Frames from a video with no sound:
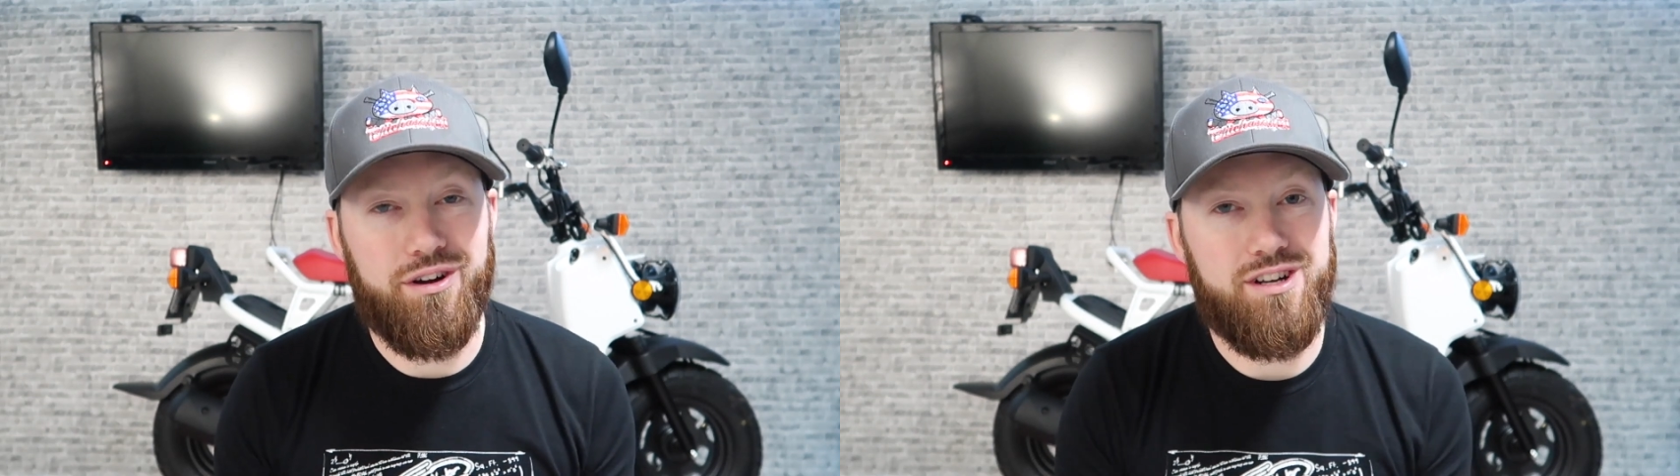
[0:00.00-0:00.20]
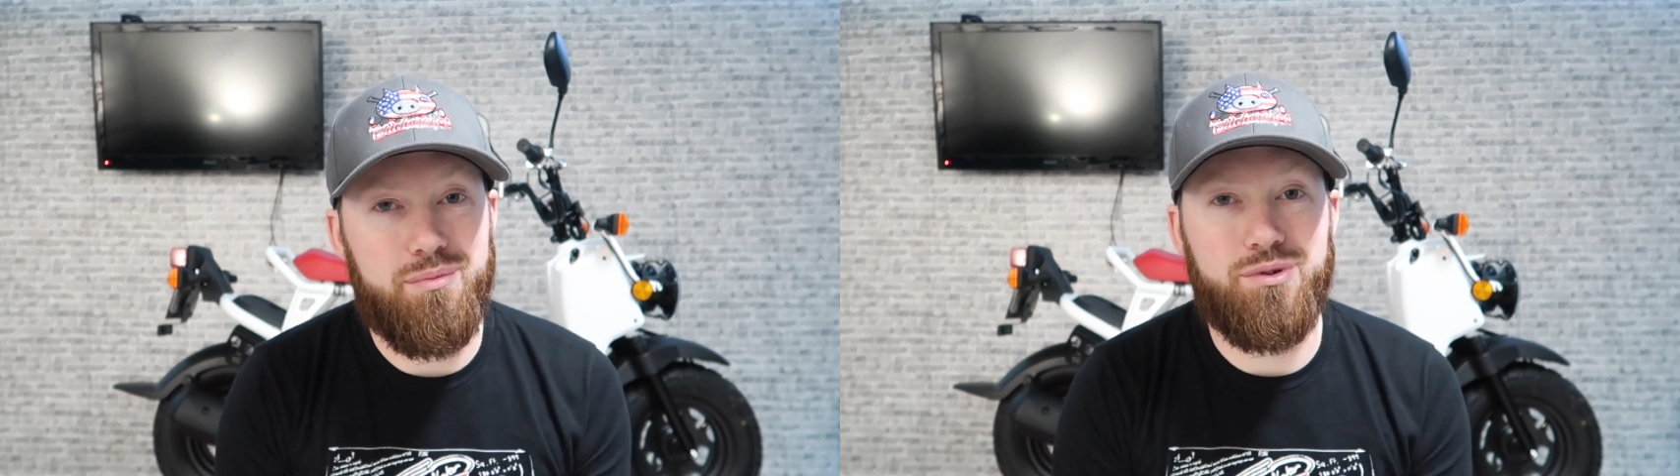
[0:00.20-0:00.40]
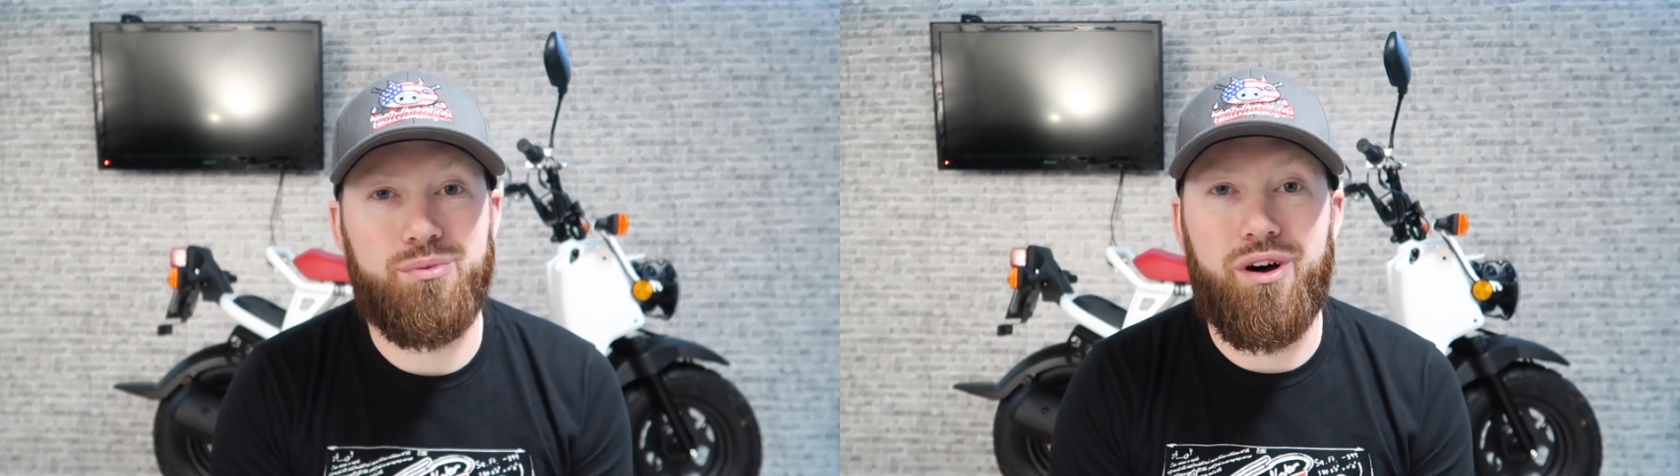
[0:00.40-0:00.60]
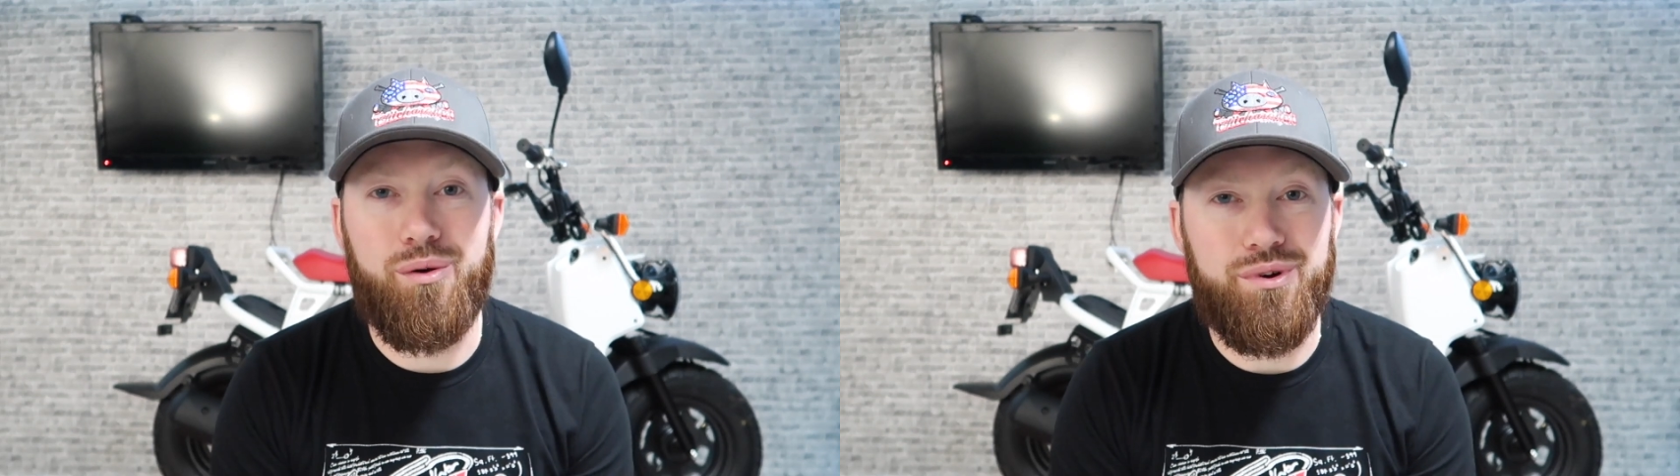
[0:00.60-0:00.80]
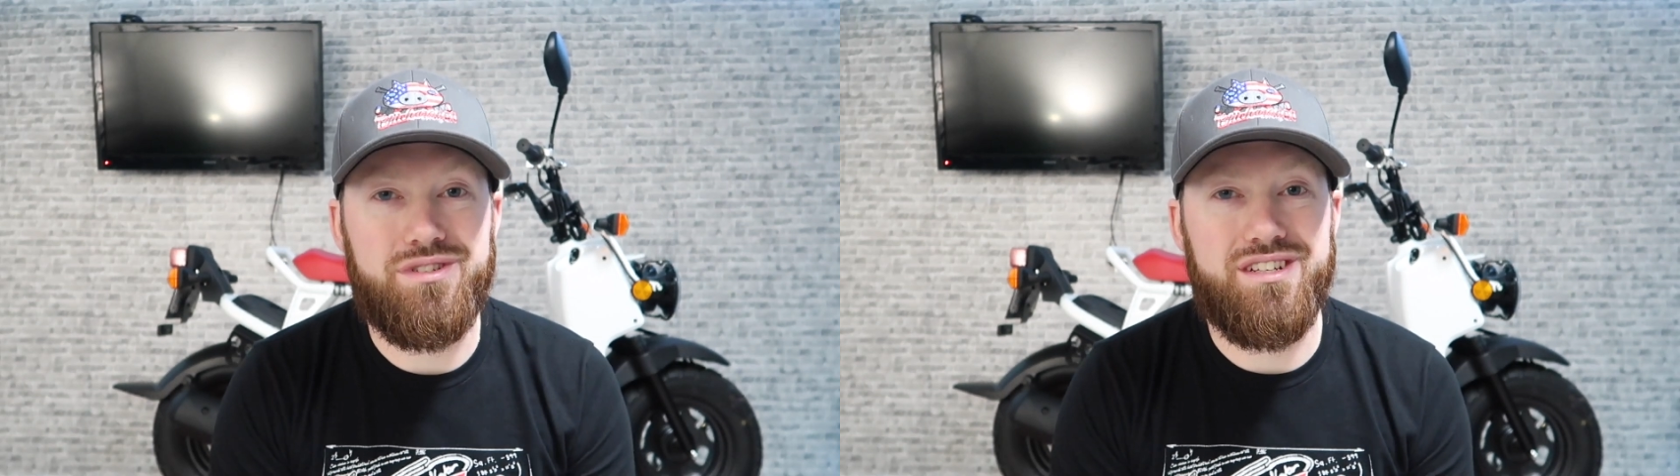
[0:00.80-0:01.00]
Shop as well, I
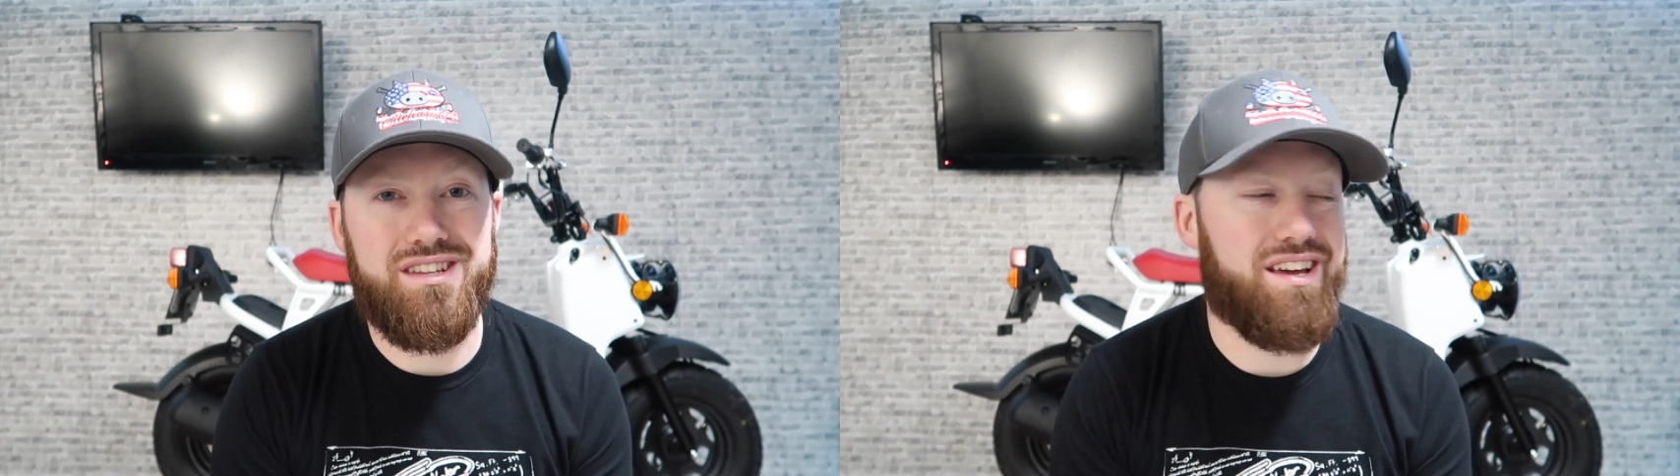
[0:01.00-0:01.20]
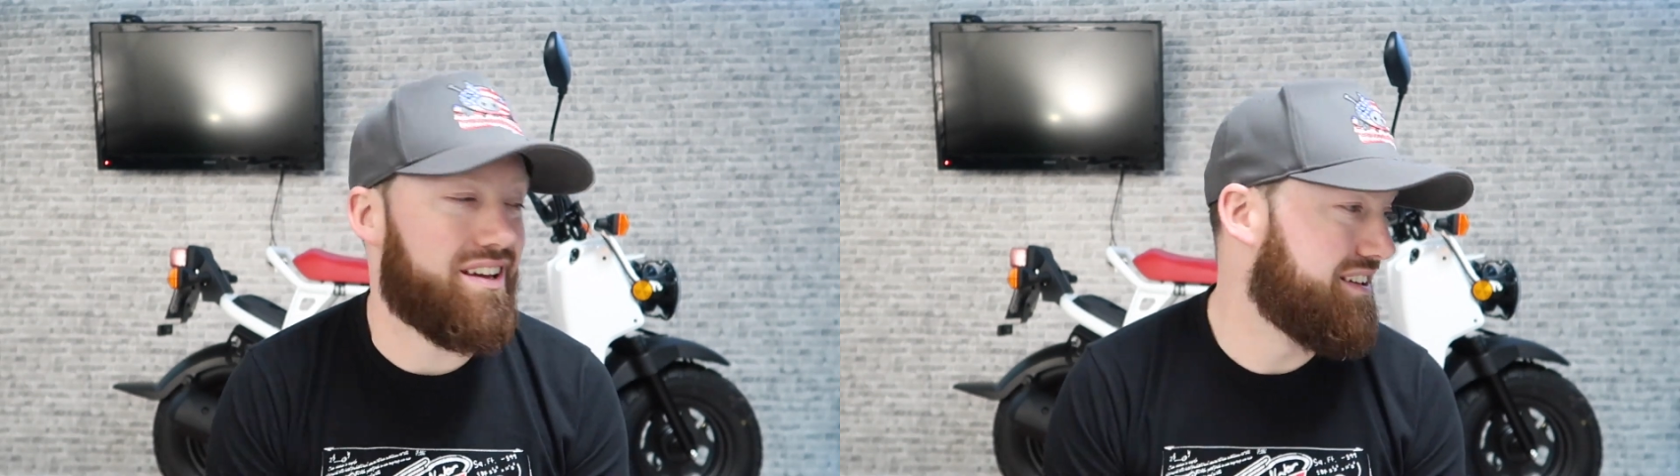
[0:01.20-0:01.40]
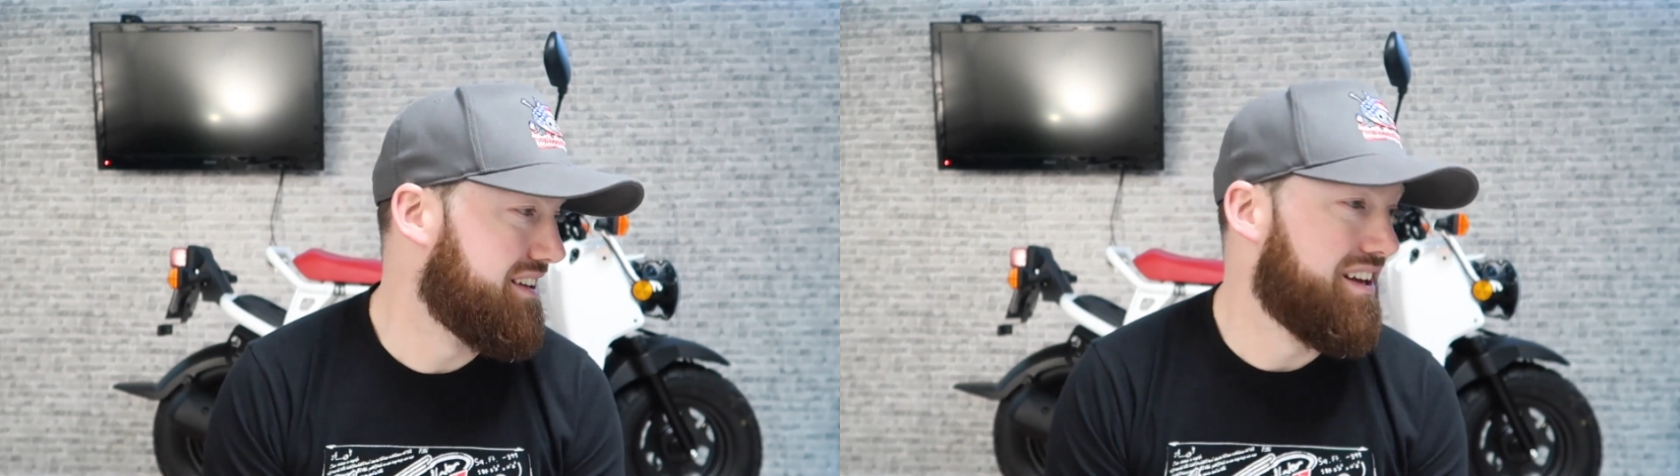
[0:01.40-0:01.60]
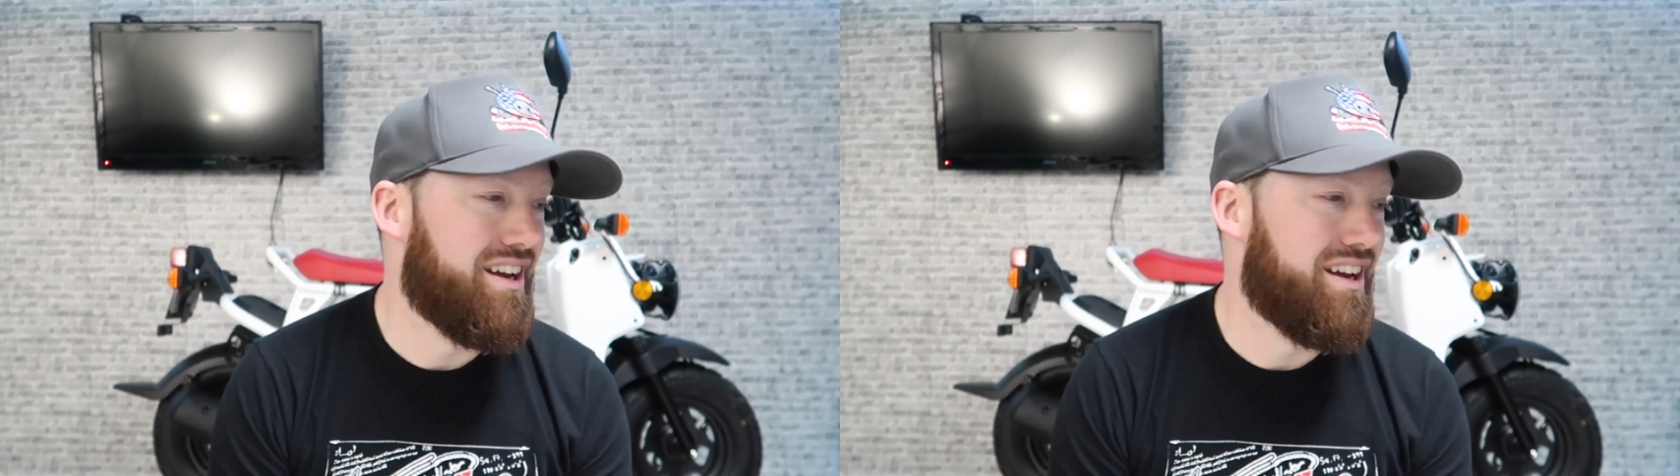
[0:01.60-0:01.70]
will say that.